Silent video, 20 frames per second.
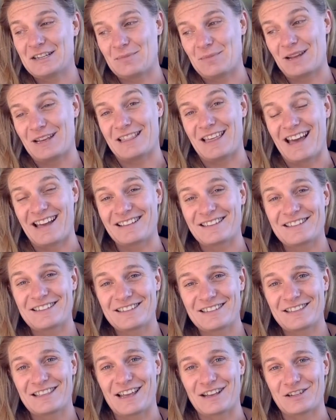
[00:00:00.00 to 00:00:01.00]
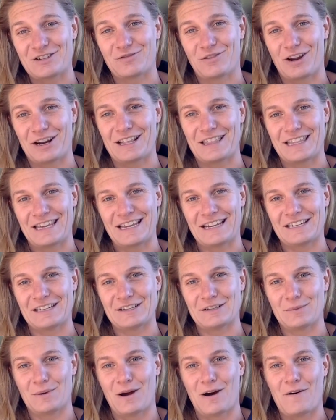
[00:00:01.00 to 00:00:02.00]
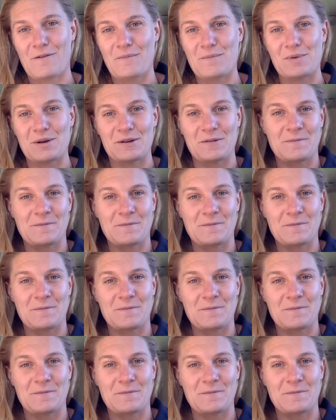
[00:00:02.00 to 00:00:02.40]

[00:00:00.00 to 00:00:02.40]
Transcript: To me, that's right at the end as well.